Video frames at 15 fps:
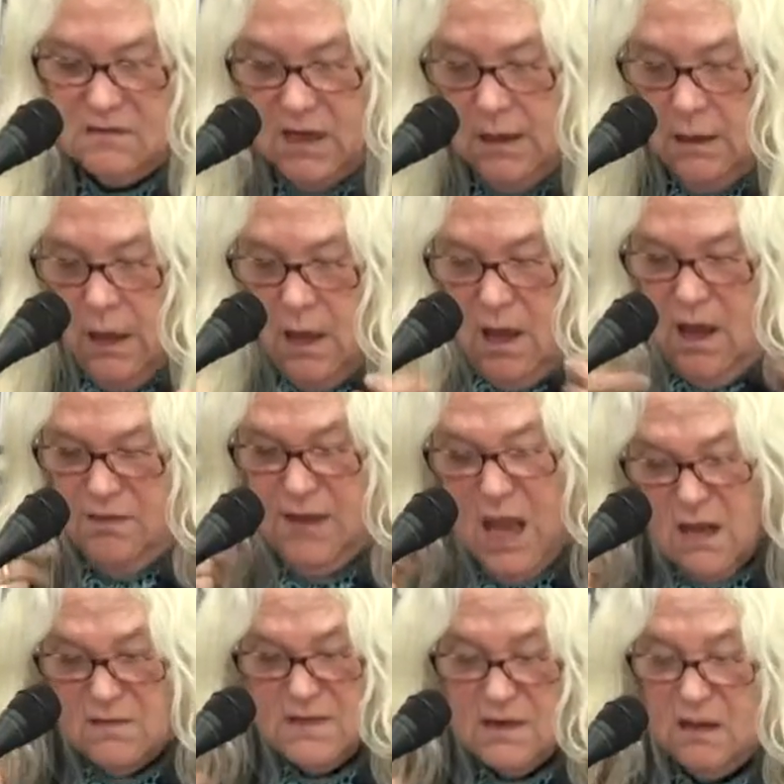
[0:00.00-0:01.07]
and
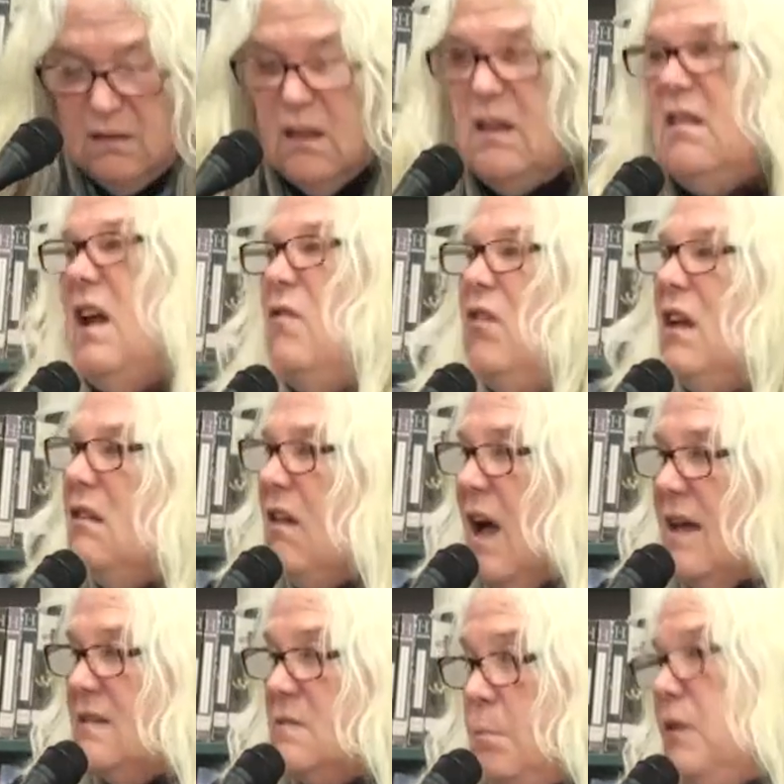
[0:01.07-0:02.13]
then suddenly they
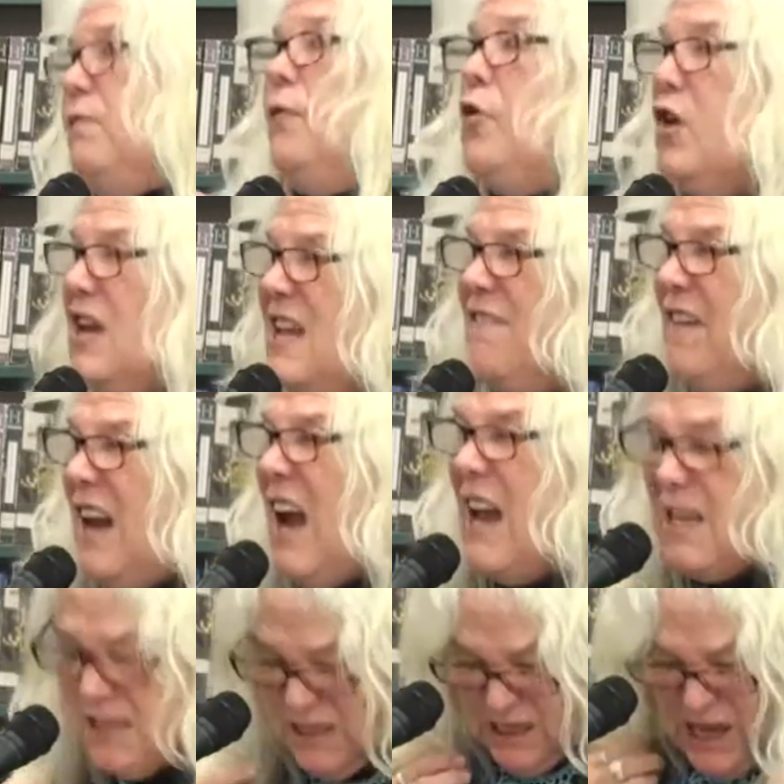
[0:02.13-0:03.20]
realized, before even
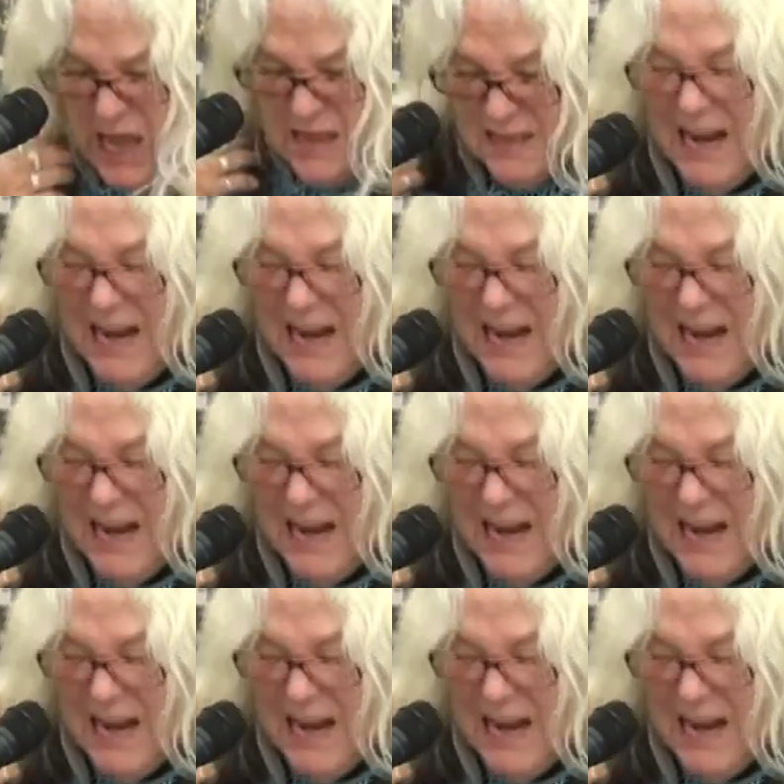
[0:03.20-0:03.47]
I did,